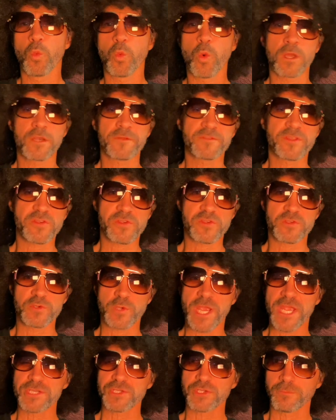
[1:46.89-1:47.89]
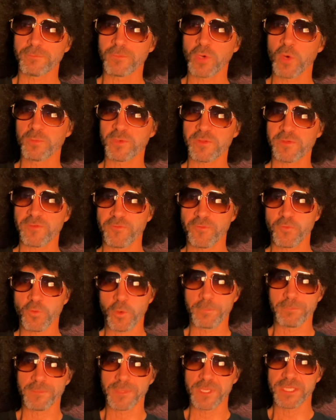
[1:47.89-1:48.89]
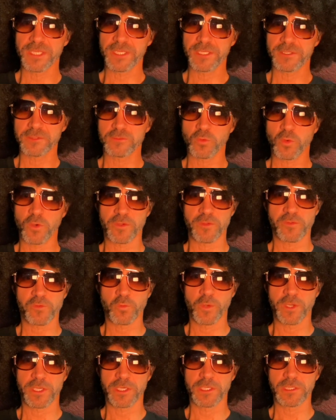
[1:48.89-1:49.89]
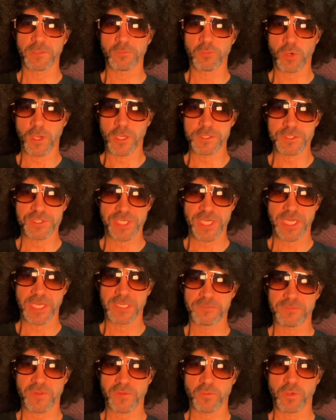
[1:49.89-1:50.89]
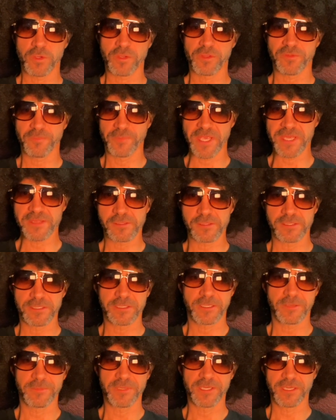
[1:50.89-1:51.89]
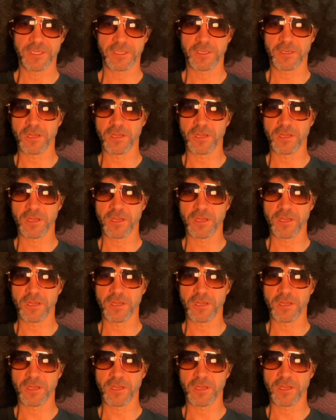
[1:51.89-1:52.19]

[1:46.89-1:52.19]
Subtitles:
One of the stranger moments for me was when LeBron James was basically committing an